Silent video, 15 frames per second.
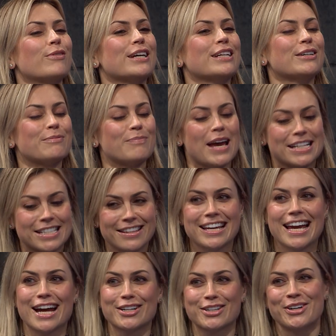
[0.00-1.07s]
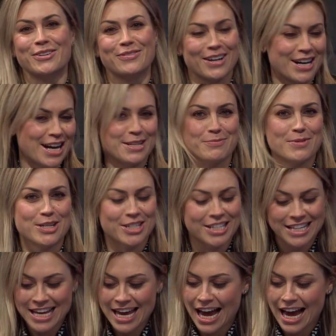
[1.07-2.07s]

we look back to the actual, I had to mention it.